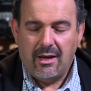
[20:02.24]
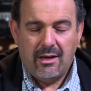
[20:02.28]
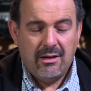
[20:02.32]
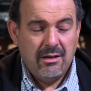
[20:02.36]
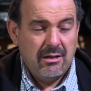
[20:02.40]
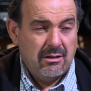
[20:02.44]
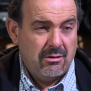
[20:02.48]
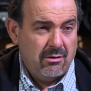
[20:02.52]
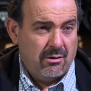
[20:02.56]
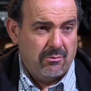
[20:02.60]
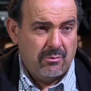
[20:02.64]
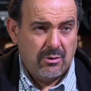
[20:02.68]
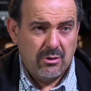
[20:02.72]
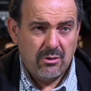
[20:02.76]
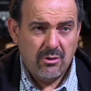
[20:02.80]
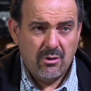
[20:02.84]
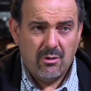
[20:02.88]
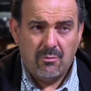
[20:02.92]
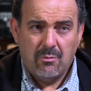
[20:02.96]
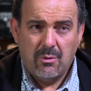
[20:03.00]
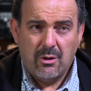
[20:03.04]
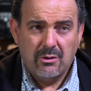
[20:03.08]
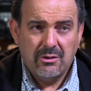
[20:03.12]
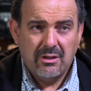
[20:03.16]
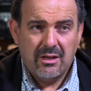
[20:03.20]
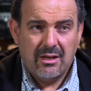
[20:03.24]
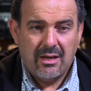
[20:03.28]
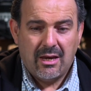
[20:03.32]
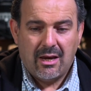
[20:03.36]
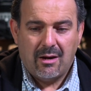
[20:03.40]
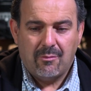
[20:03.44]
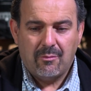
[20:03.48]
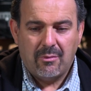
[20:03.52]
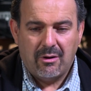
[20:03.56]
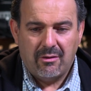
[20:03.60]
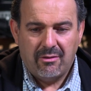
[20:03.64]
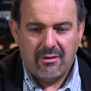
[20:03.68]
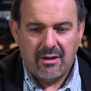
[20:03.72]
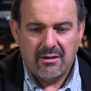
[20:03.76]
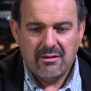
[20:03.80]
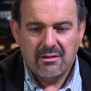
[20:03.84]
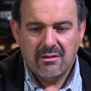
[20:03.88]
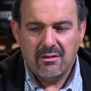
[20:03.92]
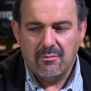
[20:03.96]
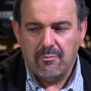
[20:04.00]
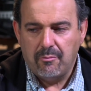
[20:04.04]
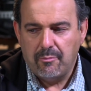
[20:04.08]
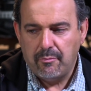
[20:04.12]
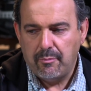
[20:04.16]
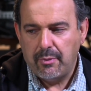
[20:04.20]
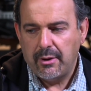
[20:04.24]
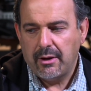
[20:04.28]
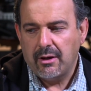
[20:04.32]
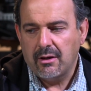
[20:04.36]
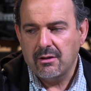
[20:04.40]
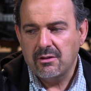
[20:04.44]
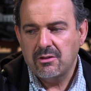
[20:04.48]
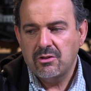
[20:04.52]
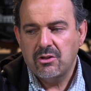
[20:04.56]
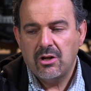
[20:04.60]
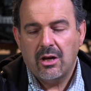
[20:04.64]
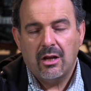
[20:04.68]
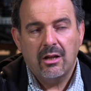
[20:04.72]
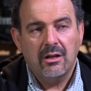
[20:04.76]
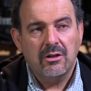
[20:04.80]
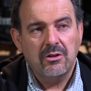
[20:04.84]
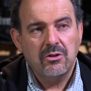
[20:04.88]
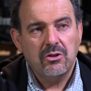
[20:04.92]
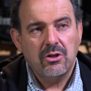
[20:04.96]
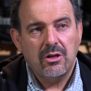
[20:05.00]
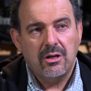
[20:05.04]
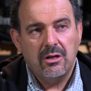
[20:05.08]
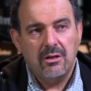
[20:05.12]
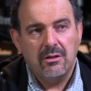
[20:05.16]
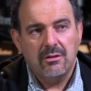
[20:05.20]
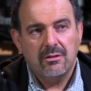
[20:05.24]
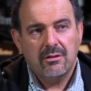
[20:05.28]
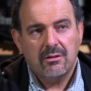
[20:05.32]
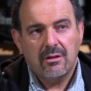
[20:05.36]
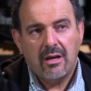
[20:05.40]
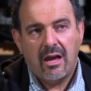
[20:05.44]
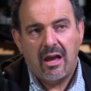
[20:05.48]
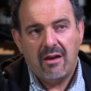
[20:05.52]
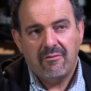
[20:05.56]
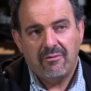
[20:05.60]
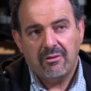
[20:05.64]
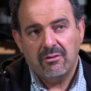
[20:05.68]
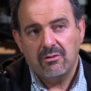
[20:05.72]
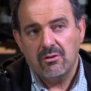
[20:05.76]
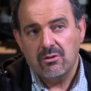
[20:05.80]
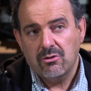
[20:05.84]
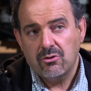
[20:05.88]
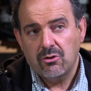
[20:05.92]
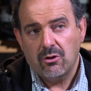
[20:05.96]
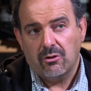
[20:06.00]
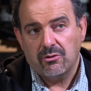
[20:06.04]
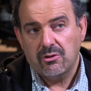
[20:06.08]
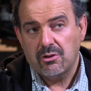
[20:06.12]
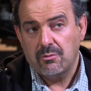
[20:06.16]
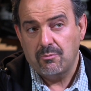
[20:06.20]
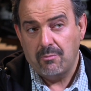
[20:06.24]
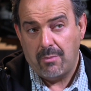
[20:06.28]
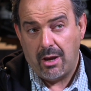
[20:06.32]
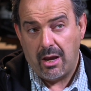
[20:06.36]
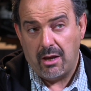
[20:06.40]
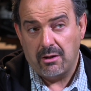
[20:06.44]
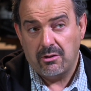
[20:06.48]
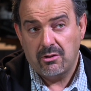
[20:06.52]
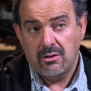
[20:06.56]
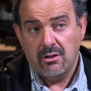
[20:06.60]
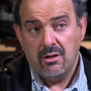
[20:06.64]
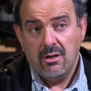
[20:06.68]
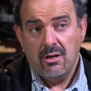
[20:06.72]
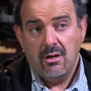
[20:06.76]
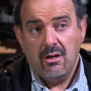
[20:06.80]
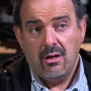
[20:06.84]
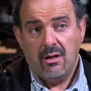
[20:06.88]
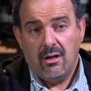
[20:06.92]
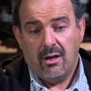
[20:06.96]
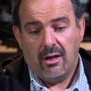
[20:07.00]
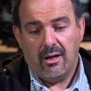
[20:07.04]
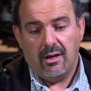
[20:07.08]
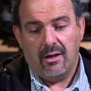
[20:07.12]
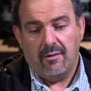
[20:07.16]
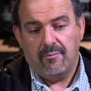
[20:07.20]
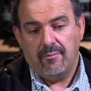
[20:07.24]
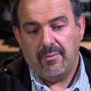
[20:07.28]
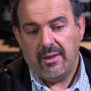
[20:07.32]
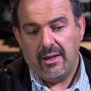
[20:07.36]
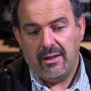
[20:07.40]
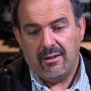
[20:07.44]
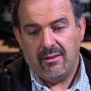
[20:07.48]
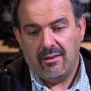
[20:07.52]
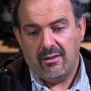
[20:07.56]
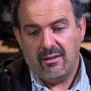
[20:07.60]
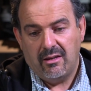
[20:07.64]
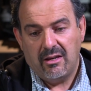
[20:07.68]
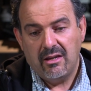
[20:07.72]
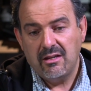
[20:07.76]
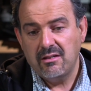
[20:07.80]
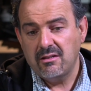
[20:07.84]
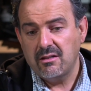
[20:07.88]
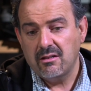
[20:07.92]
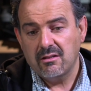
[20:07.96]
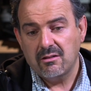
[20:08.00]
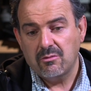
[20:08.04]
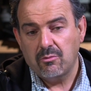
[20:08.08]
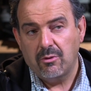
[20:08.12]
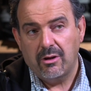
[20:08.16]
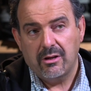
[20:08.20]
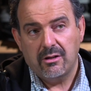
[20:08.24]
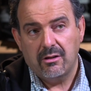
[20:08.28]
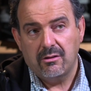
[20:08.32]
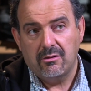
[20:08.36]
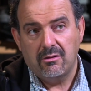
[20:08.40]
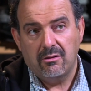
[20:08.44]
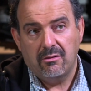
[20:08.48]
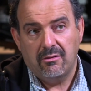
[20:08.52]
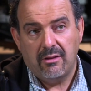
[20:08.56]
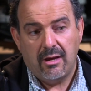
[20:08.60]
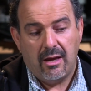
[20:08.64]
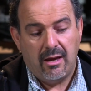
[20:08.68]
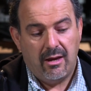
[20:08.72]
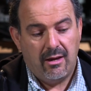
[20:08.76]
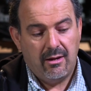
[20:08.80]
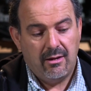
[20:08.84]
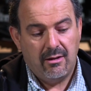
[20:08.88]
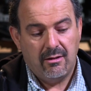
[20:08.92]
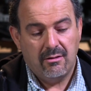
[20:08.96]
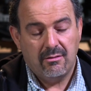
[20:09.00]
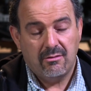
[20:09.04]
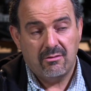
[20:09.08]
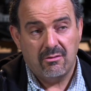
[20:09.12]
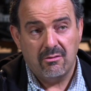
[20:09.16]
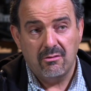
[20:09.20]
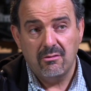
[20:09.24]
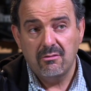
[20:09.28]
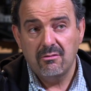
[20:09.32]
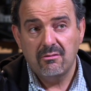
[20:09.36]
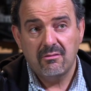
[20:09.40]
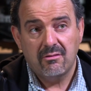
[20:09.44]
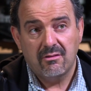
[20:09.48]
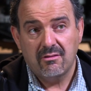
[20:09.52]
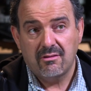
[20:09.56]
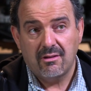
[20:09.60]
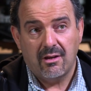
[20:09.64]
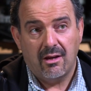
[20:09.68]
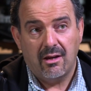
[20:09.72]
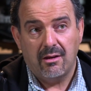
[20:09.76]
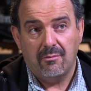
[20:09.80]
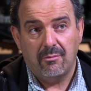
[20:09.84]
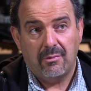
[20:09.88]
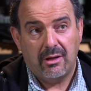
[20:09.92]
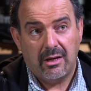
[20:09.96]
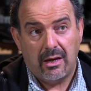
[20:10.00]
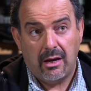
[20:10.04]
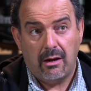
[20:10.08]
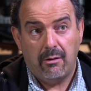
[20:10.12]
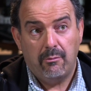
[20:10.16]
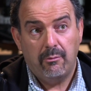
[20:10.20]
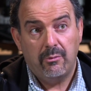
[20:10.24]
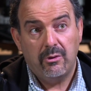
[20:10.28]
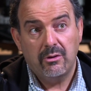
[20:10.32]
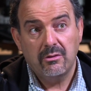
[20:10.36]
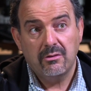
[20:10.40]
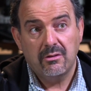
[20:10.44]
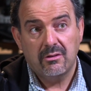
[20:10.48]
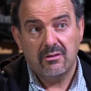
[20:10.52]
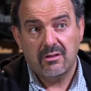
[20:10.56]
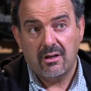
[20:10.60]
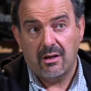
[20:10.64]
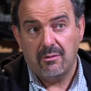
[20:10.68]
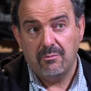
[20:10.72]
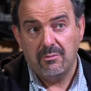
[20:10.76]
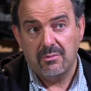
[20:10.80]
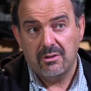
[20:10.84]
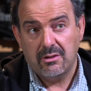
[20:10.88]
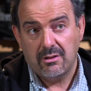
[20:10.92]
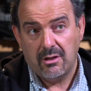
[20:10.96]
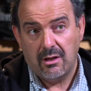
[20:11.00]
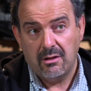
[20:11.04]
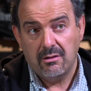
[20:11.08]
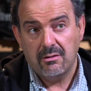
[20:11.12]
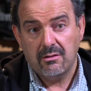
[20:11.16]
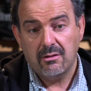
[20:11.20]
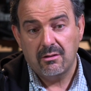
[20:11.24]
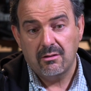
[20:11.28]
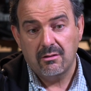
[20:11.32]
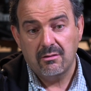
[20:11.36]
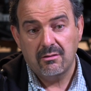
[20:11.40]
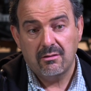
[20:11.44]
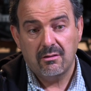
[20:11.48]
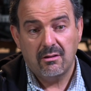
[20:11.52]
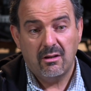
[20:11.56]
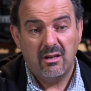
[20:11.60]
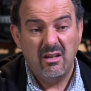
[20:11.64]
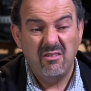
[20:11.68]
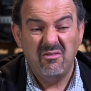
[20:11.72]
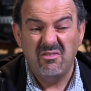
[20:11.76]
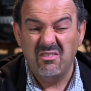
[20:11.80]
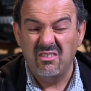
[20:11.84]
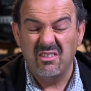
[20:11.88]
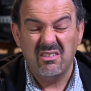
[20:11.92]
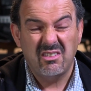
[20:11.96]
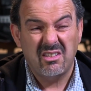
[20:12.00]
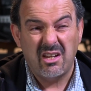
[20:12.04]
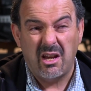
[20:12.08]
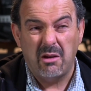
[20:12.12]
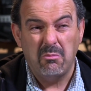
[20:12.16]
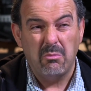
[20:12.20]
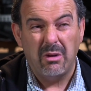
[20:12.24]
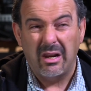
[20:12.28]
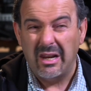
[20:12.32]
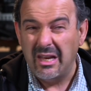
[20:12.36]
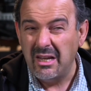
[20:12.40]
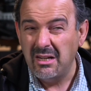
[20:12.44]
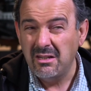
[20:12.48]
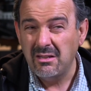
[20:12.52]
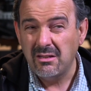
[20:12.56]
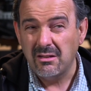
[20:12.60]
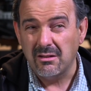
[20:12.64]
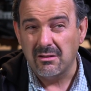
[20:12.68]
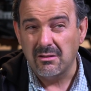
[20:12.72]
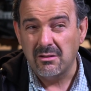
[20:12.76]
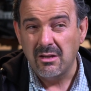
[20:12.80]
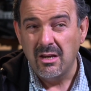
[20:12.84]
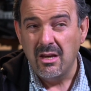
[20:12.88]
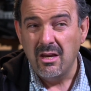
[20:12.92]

anytime you do a multi-camera, that's the biggest challenge, is having the shots match. And the easiest way to do that is use the same cameras, the same sensors, even the same lenses.